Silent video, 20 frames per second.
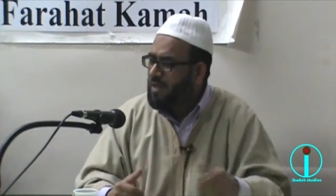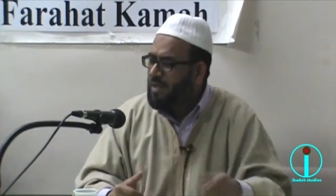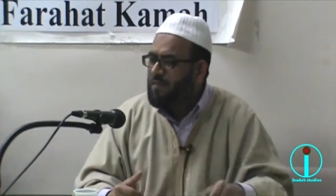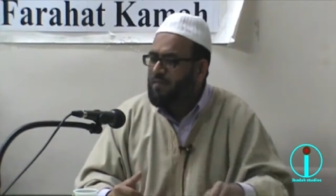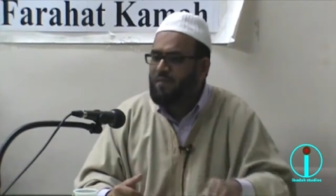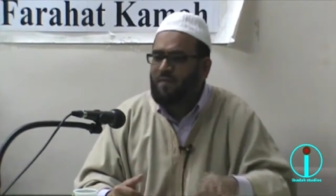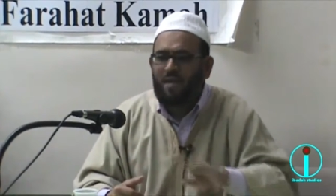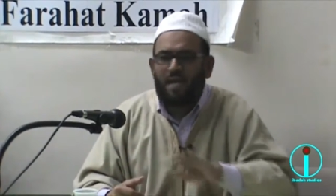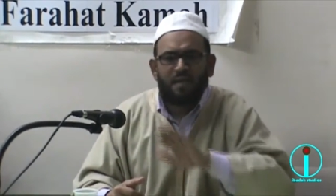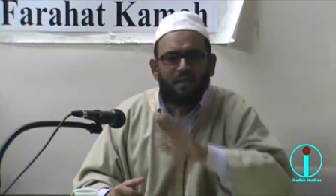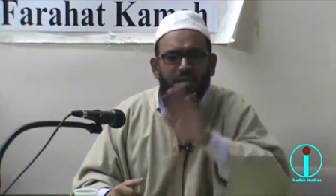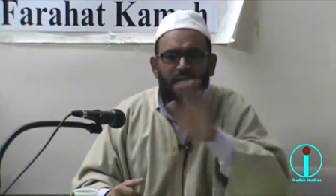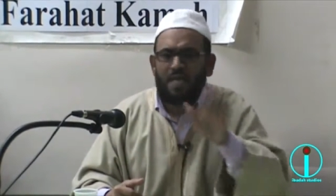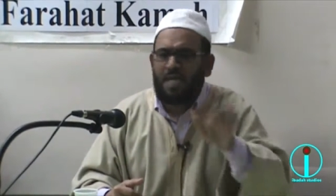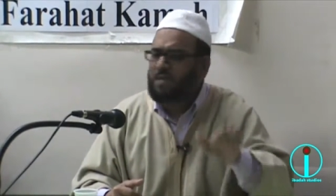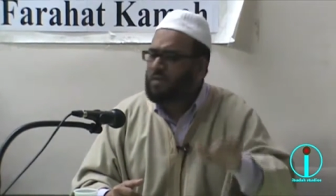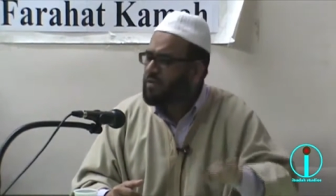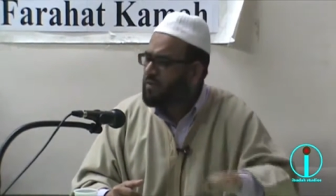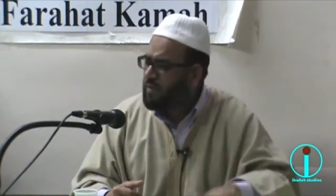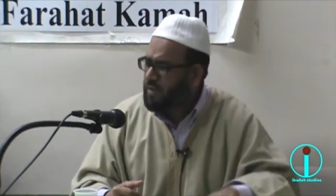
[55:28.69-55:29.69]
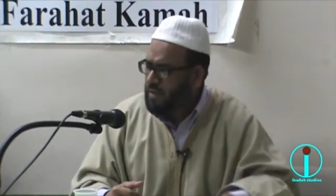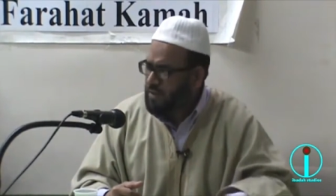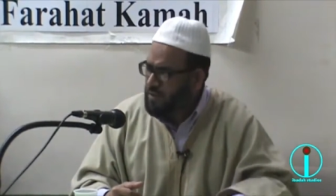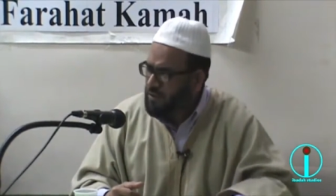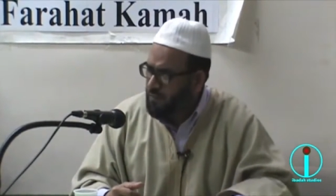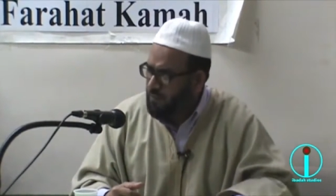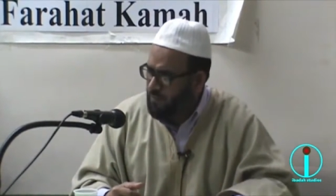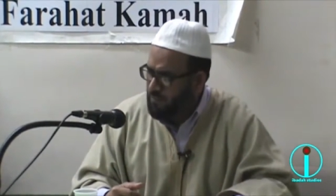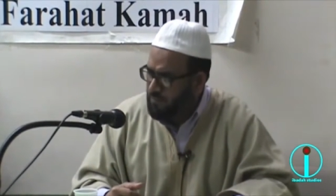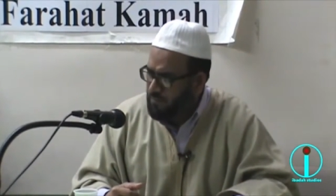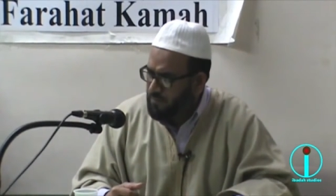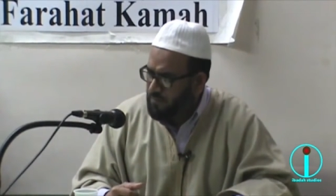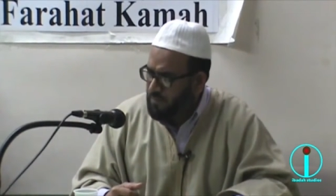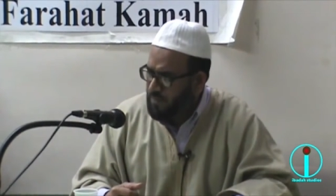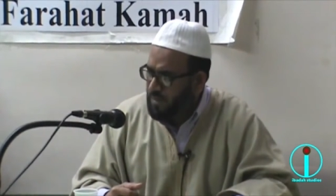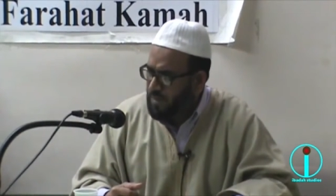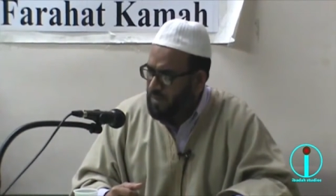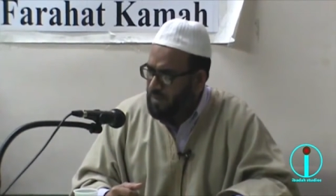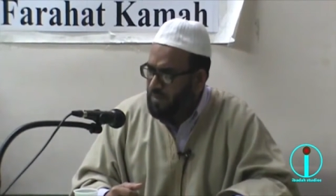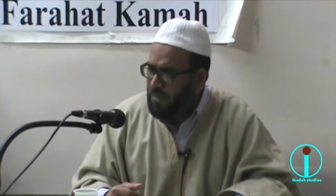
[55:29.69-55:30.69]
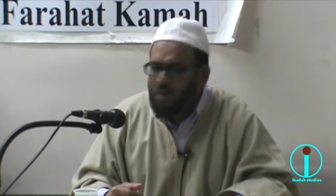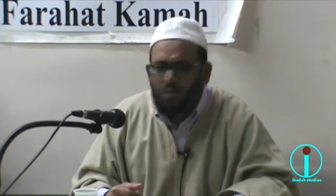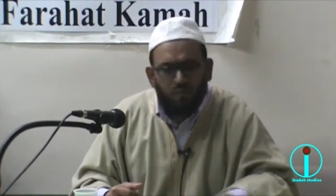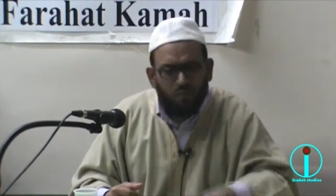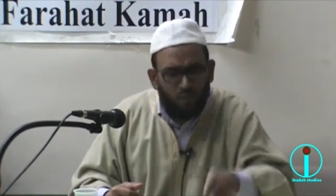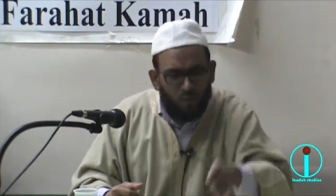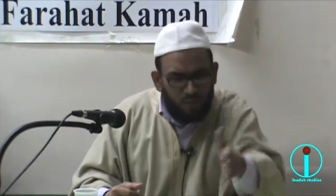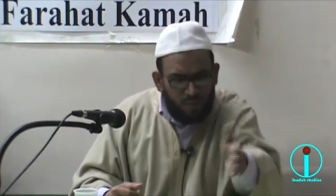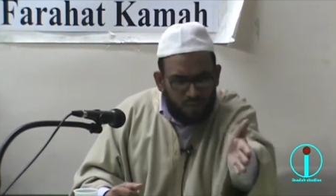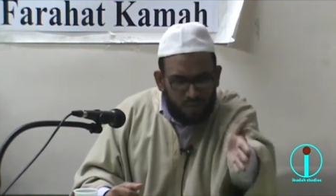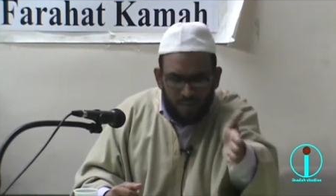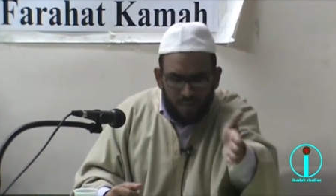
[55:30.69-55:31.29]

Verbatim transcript: If nothing else you can do, Fall